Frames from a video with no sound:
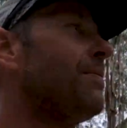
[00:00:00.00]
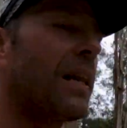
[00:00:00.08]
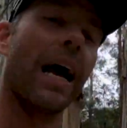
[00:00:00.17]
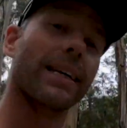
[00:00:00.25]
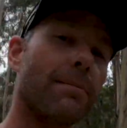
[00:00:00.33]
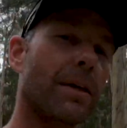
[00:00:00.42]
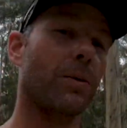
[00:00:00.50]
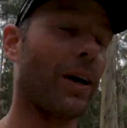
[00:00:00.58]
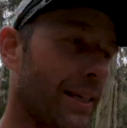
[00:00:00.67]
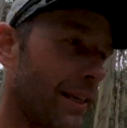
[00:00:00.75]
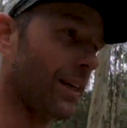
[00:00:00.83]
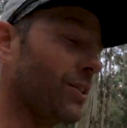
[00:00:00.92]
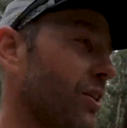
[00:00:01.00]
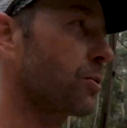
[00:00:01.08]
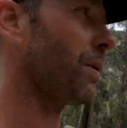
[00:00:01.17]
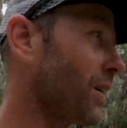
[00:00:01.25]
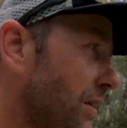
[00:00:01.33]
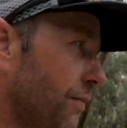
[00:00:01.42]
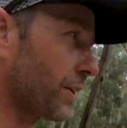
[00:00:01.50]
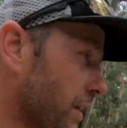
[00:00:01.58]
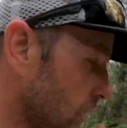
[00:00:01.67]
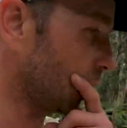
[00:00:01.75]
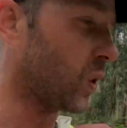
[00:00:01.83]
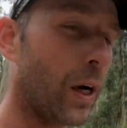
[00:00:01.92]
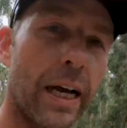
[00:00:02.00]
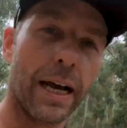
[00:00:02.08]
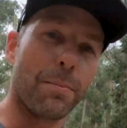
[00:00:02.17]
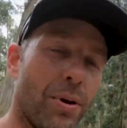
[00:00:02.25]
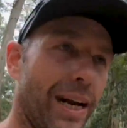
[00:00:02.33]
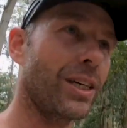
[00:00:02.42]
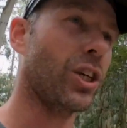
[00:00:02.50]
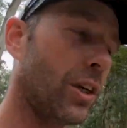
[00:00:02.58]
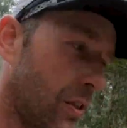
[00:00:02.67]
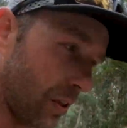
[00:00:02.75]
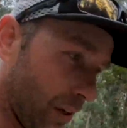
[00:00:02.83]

That can be quite dangerous, especially if there's low branches